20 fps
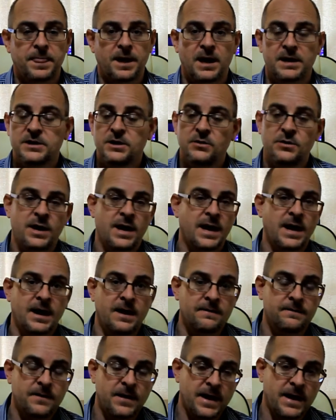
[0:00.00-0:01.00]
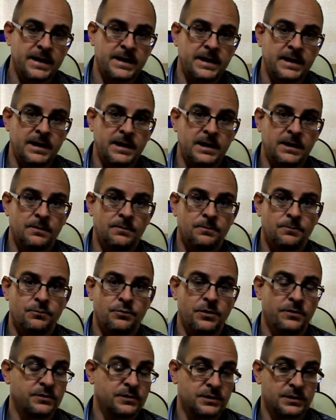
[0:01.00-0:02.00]
I don't have any
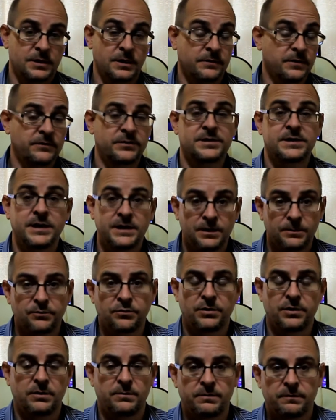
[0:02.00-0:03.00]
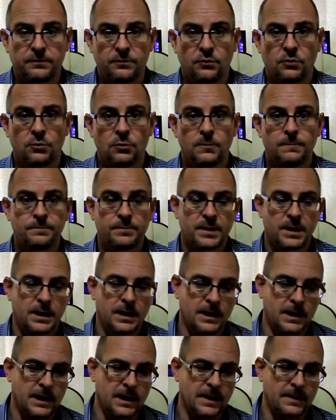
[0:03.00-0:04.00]
previous, I've never seen the product before.
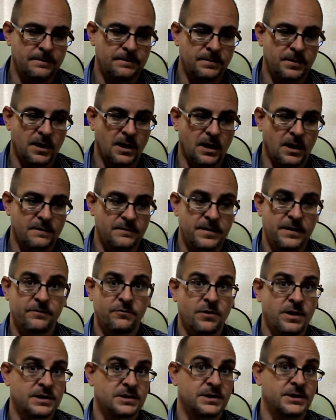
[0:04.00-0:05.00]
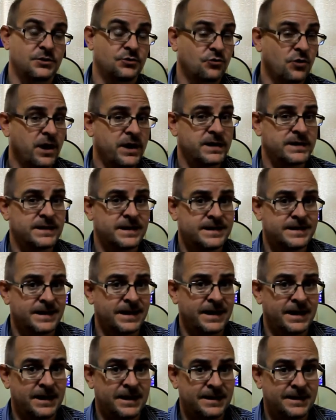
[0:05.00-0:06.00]
Um, I've never actually traded
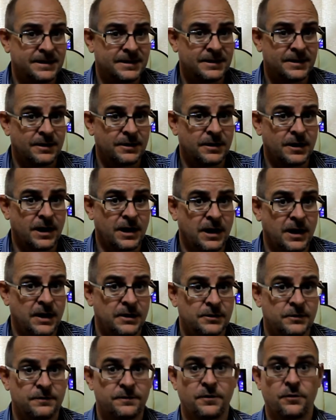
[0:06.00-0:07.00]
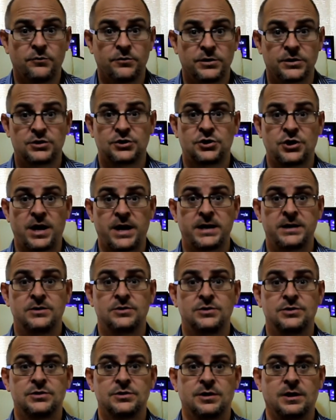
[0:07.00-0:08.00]
in uh, the foreign
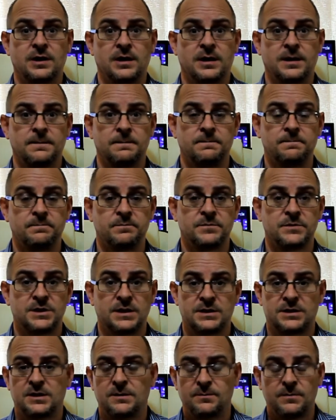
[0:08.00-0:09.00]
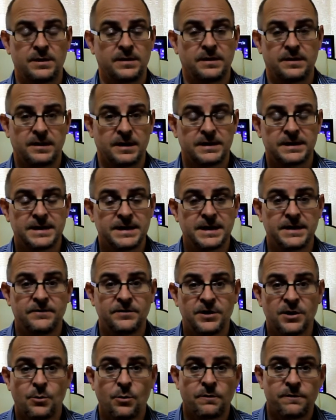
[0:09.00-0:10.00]
exchange um, system. I didn't
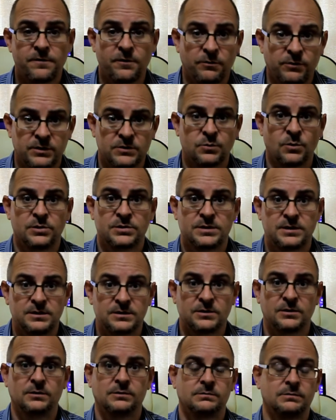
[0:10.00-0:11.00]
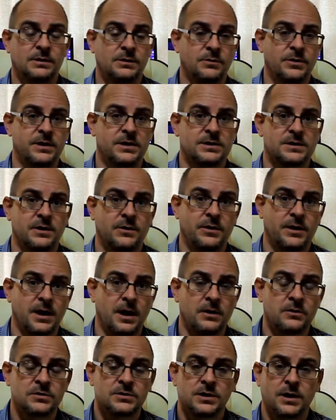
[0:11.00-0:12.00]
even know what Forex was until a week or so
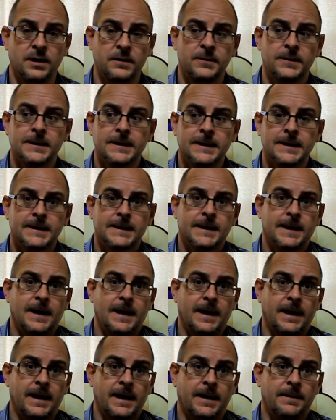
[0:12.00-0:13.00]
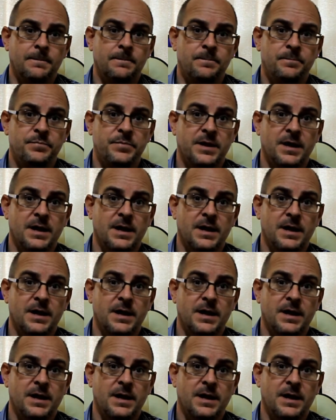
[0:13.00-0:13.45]
ago. So um,